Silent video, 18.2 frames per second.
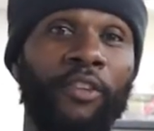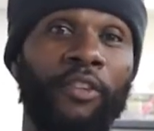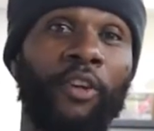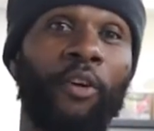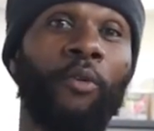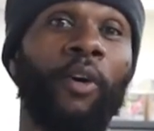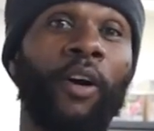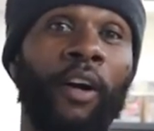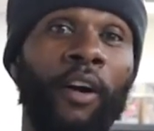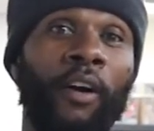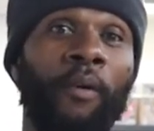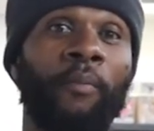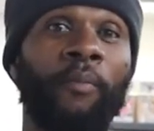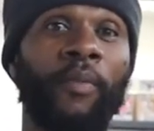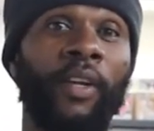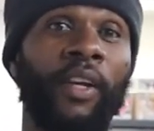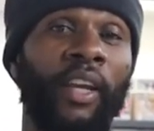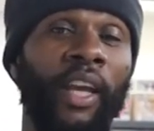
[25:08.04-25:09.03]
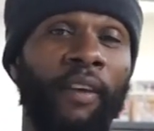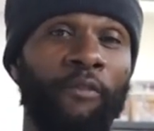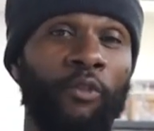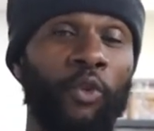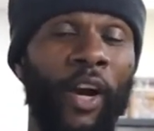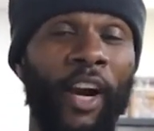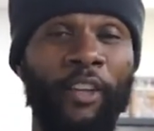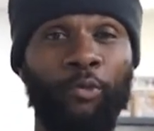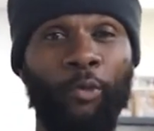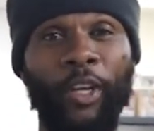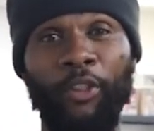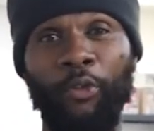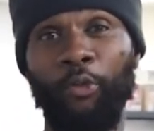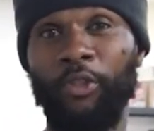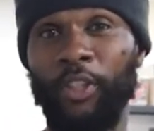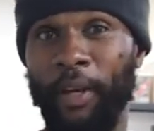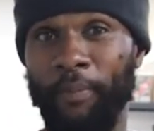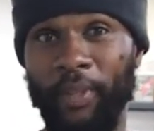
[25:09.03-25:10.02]
So if you guys went
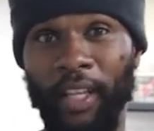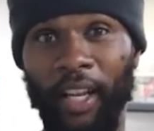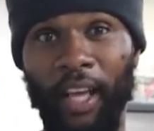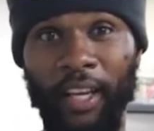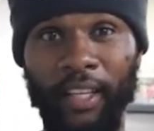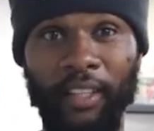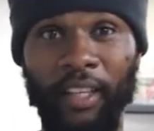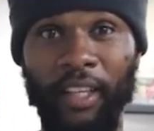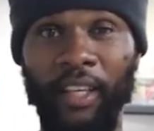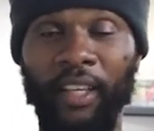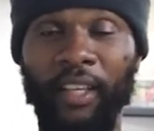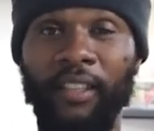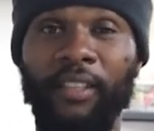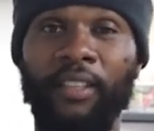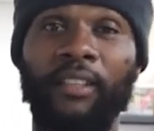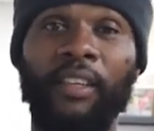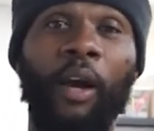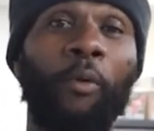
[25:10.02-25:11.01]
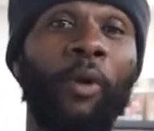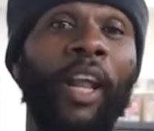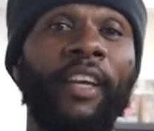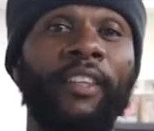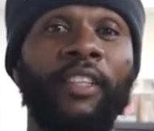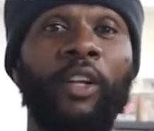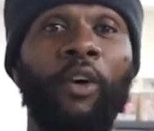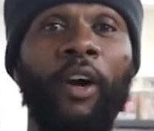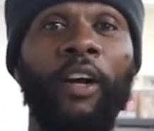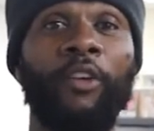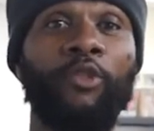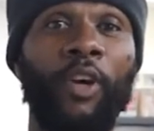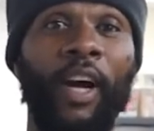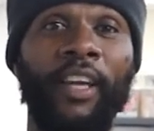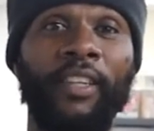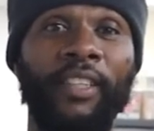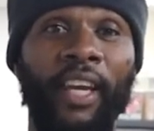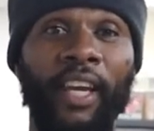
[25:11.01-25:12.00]
through something like this, I would like to know how you
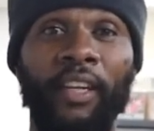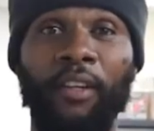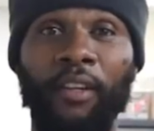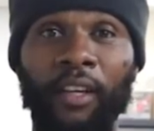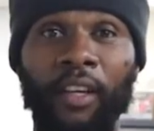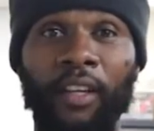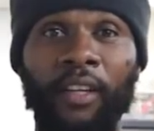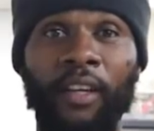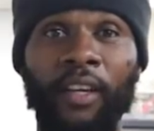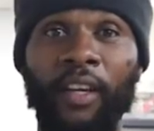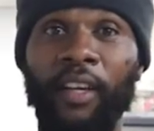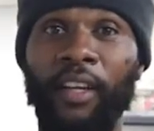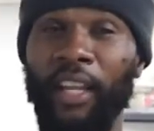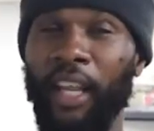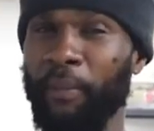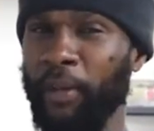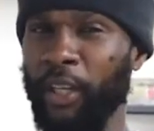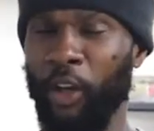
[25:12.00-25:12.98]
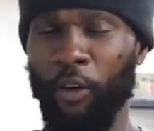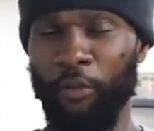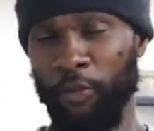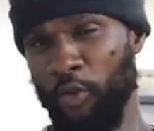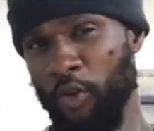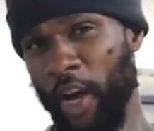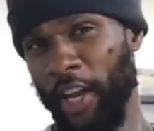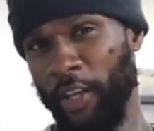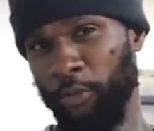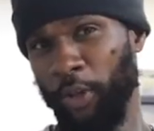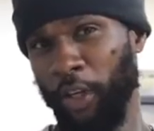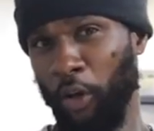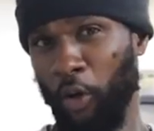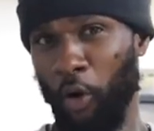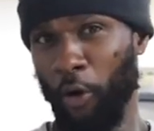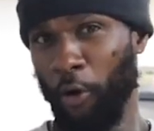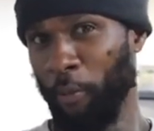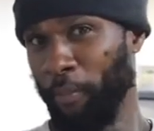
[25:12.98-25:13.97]
guys handled it. Let me know if you guys would have
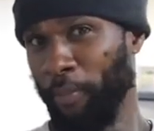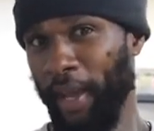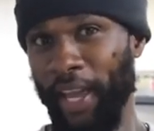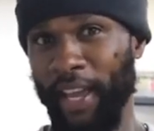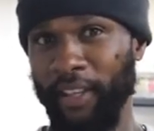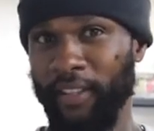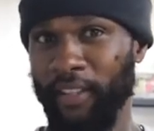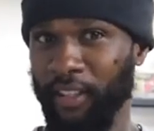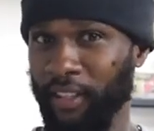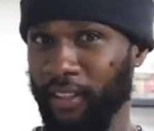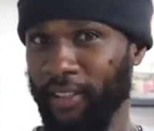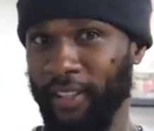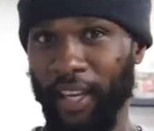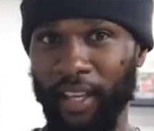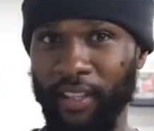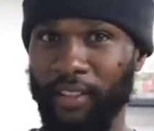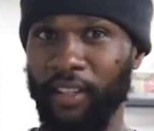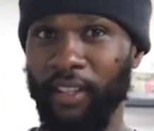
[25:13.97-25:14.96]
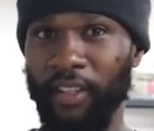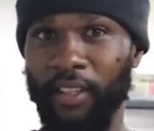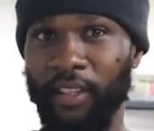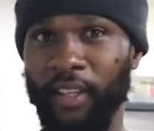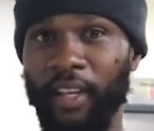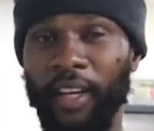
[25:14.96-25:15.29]
called him back to discuss it.